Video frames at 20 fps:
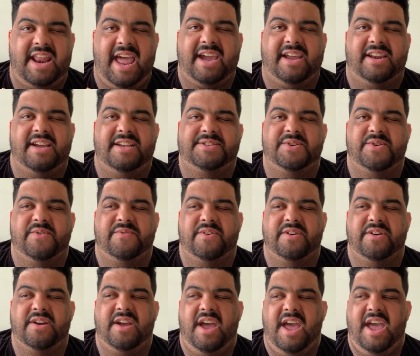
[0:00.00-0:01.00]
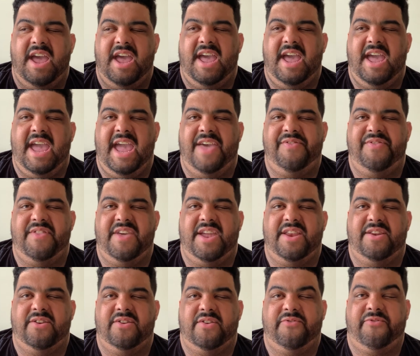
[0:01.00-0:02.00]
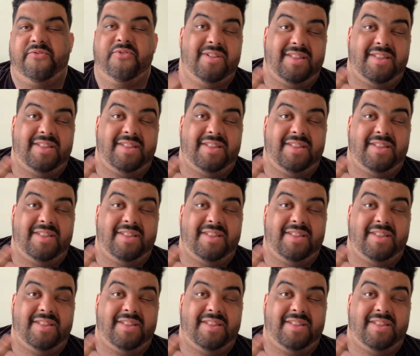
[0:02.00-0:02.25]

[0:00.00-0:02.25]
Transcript: agonize over. And then for a